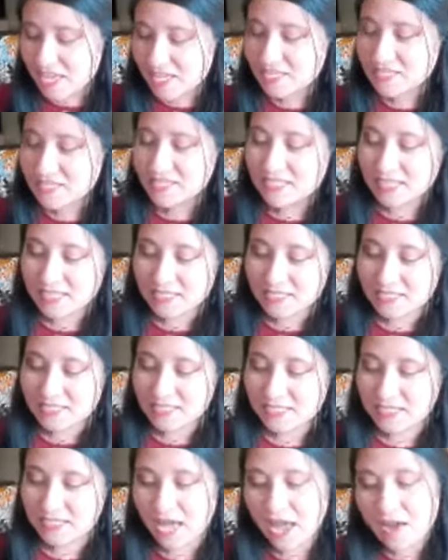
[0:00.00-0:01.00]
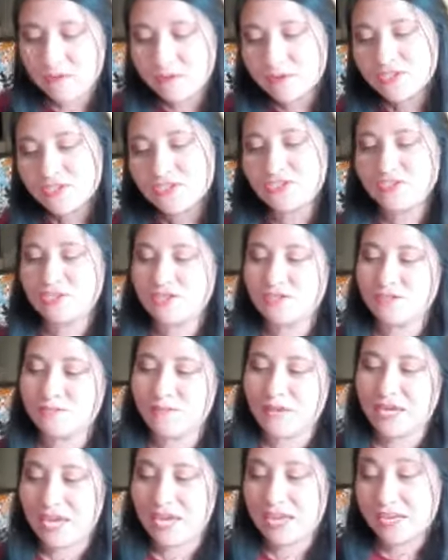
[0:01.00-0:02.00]
and since I was
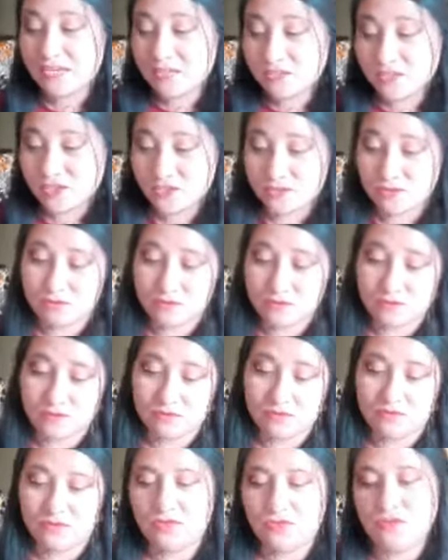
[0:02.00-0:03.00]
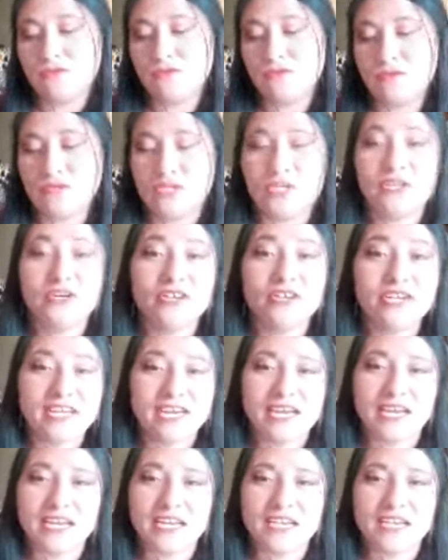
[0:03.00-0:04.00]
just beginning to
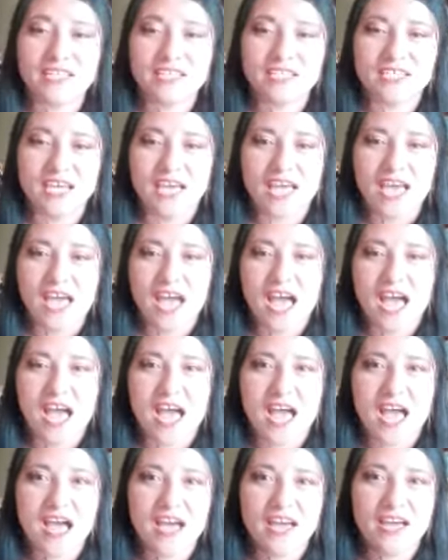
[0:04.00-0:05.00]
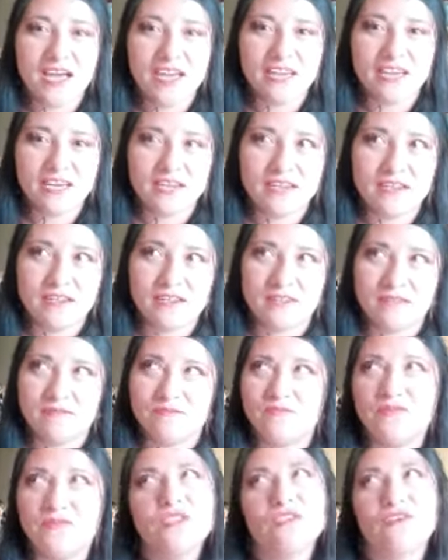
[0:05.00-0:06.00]
learn English,
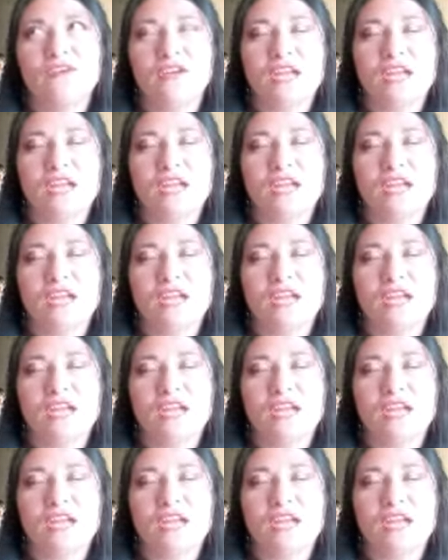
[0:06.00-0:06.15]
I